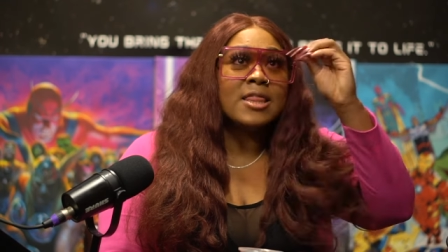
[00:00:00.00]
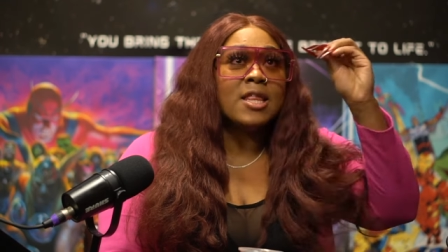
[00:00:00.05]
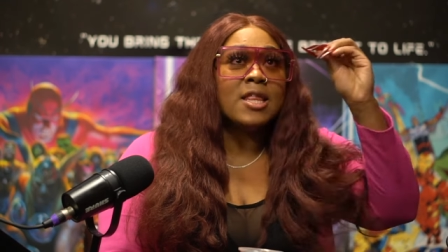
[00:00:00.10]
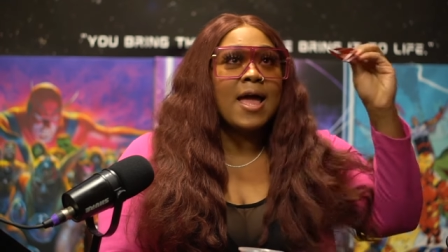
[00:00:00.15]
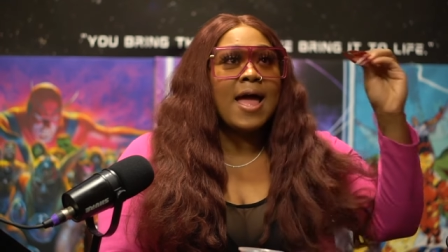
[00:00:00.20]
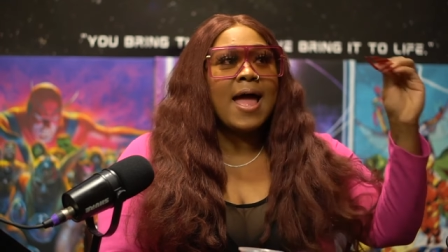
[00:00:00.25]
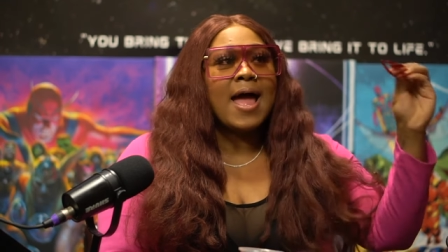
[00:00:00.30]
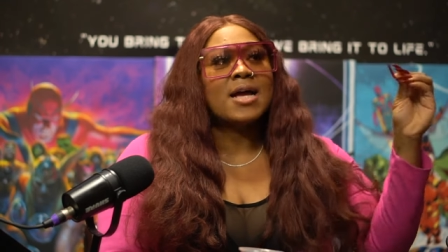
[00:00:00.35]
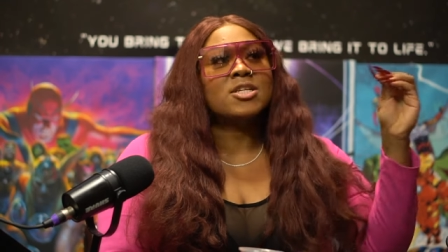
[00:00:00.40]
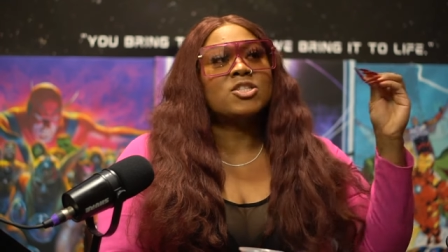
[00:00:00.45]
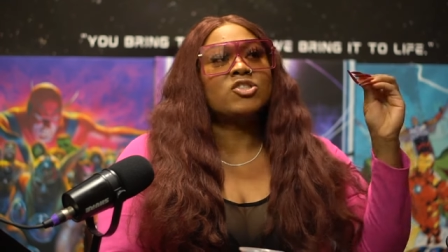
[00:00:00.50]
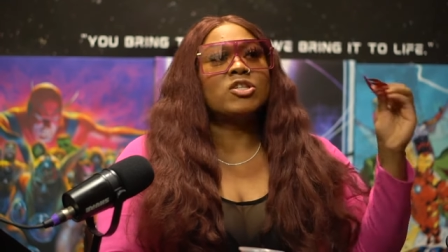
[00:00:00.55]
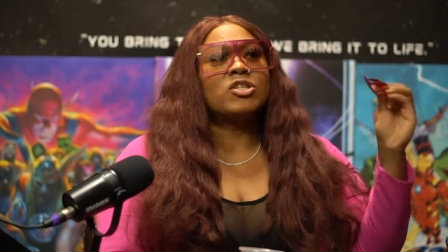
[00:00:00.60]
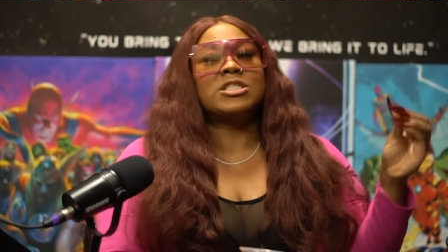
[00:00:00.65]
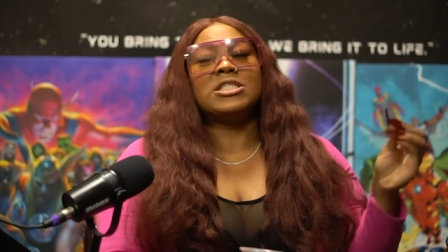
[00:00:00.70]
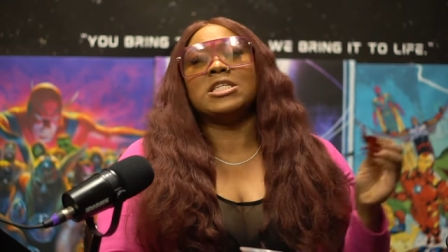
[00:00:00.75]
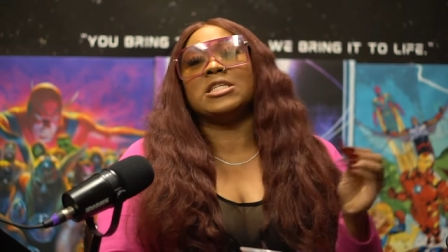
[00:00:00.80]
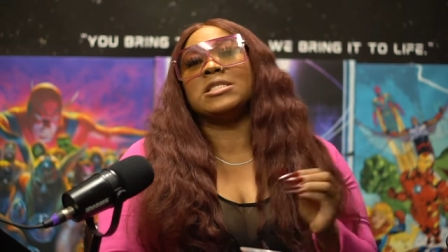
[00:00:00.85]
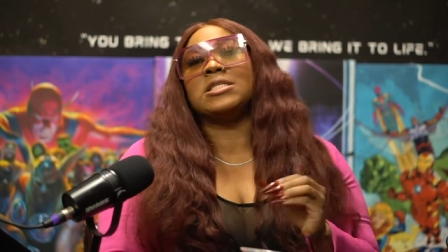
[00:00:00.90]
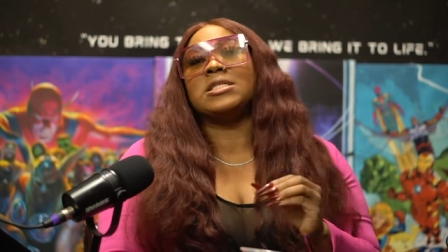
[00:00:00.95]
the
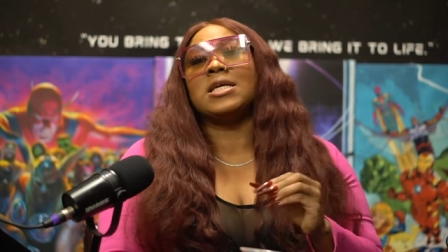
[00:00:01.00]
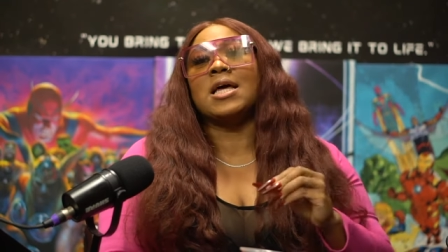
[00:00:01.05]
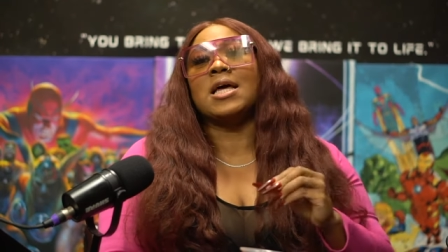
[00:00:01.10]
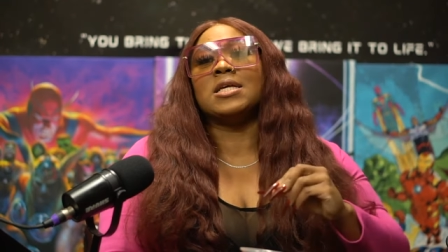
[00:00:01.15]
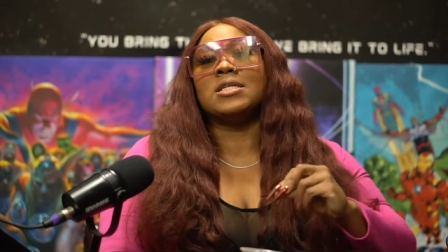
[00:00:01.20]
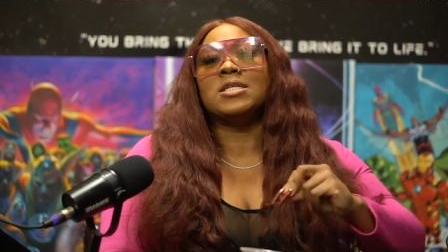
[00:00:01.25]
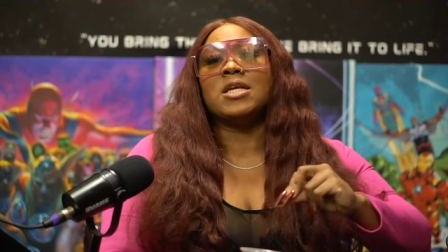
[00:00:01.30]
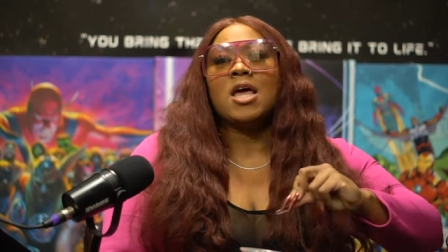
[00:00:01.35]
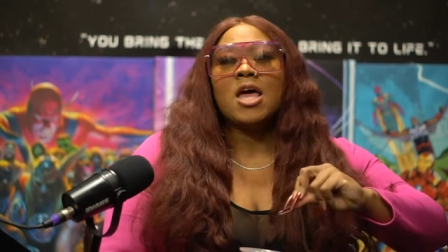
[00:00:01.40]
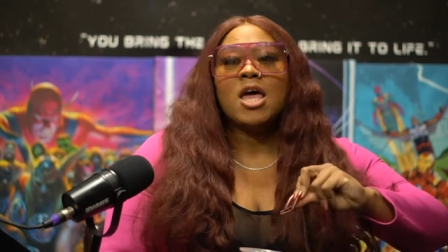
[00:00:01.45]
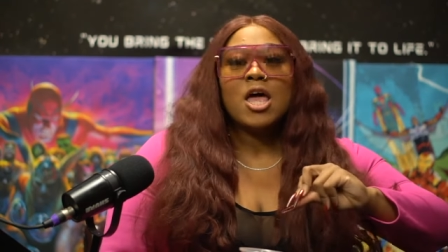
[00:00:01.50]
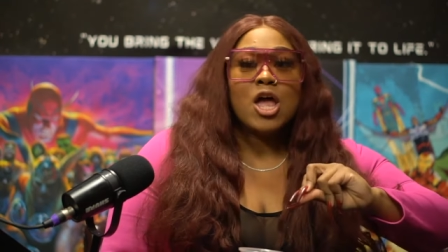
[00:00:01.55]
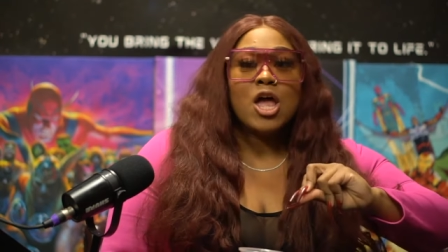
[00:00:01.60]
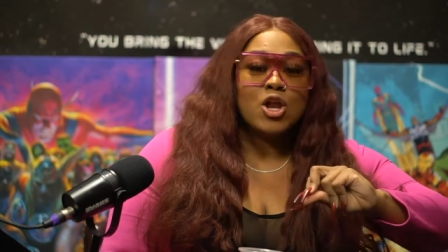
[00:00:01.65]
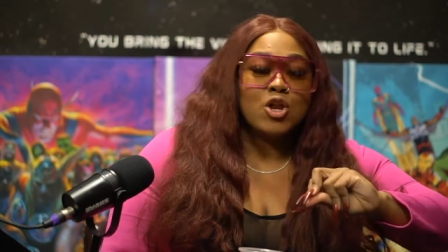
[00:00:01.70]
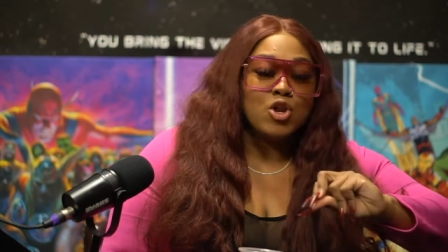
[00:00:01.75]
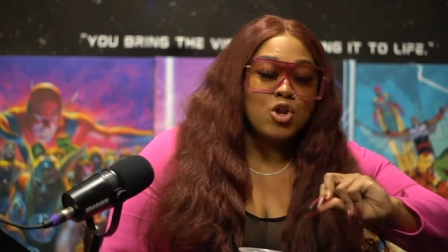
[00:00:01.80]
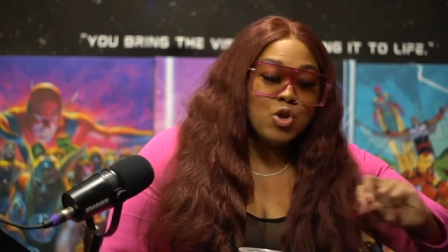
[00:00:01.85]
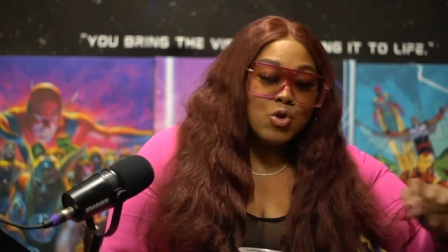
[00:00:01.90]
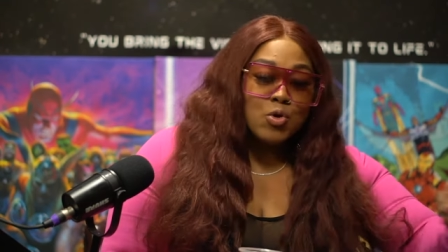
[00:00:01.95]
asterisks it says
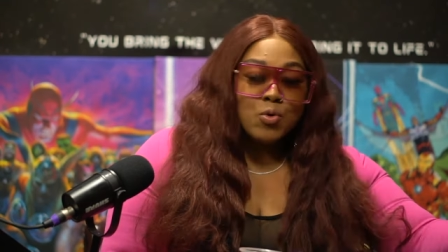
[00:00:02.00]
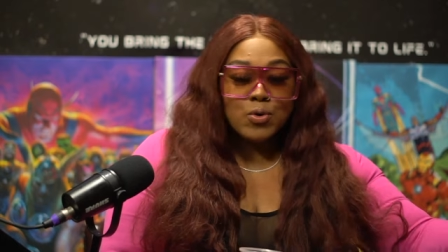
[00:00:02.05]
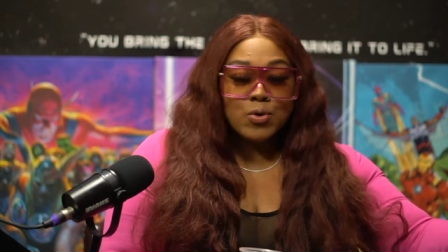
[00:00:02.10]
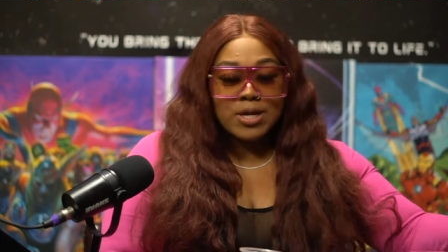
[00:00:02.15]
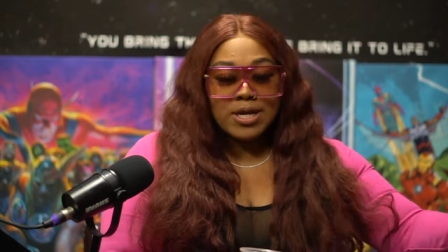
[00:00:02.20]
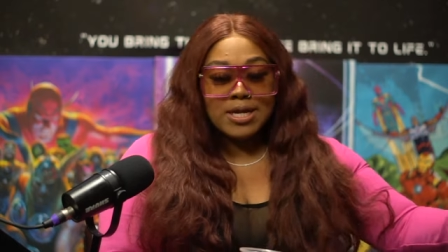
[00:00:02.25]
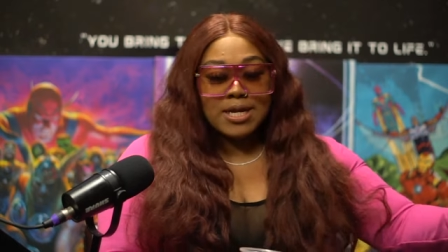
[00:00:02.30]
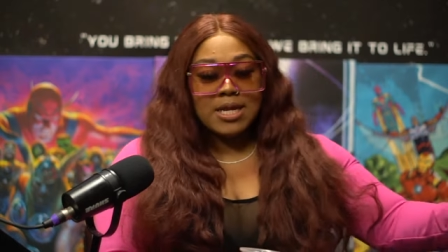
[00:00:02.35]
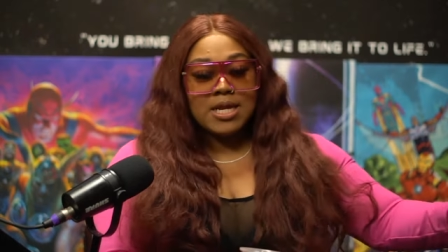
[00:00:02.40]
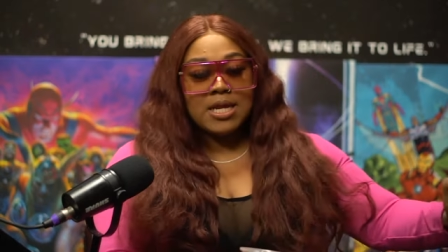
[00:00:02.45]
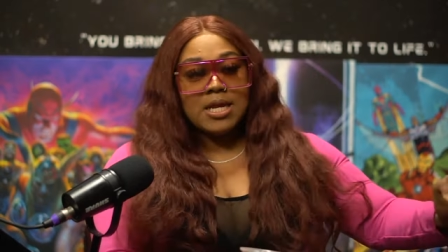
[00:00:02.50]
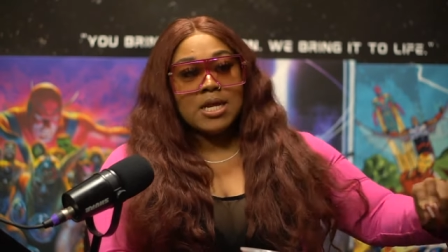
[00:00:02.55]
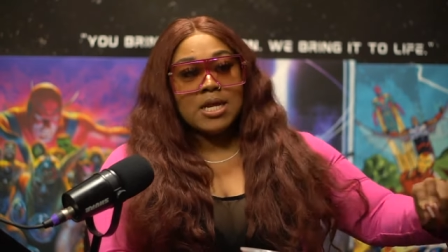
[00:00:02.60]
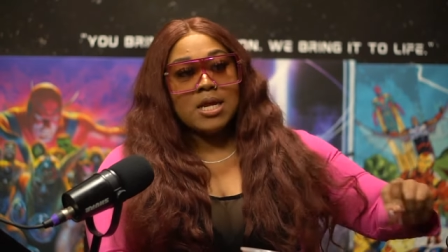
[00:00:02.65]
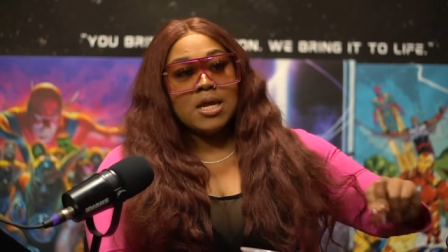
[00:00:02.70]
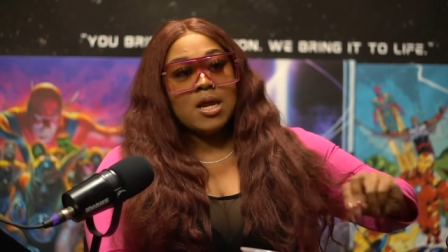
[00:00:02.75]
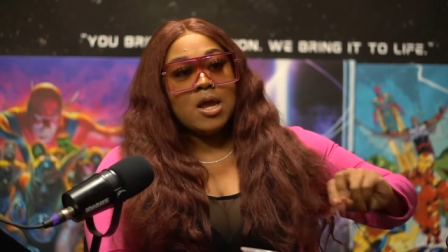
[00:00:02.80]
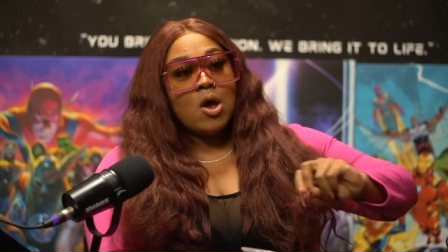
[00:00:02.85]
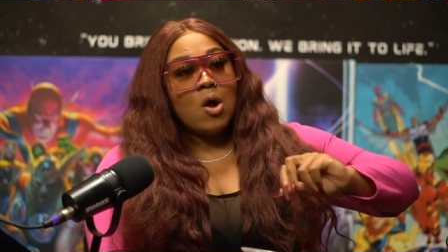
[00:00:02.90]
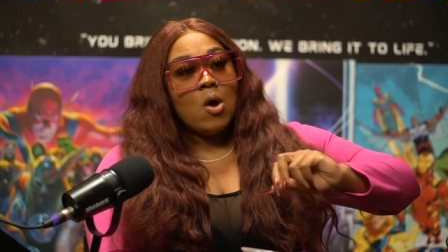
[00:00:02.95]

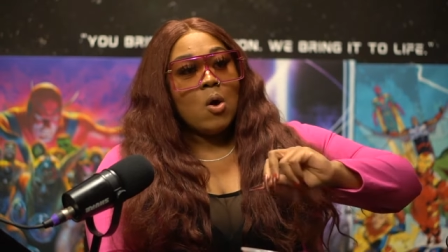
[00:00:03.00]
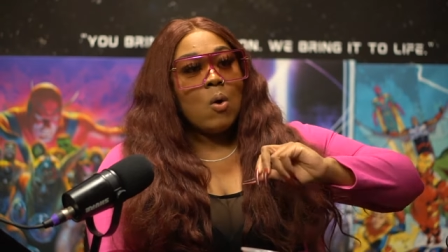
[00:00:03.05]
nudity